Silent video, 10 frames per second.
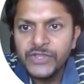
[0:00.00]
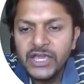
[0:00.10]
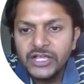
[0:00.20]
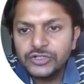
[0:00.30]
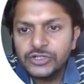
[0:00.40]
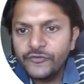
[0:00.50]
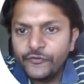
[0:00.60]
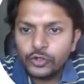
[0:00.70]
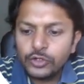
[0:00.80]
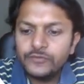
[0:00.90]
So the
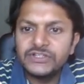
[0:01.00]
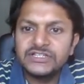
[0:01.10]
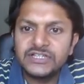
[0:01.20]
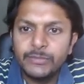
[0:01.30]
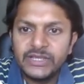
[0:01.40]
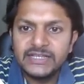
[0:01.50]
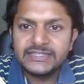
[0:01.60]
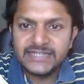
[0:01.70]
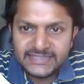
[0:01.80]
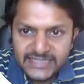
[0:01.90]
photon which is coming is
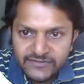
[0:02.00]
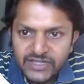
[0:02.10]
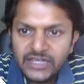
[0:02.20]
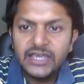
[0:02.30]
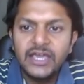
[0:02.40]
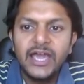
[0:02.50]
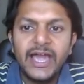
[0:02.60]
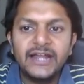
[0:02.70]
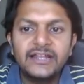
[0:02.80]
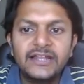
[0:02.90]
6 eV
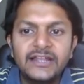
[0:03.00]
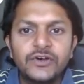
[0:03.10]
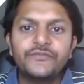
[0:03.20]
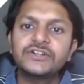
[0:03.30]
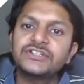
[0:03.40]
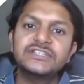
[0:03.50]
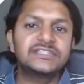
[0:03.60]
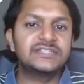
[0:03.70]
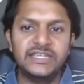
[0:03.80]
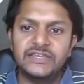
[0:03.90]
and the function is
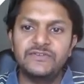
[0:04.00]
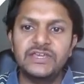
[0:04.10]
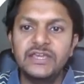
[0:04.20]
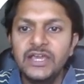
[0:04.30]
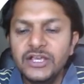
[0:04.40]
3 eV.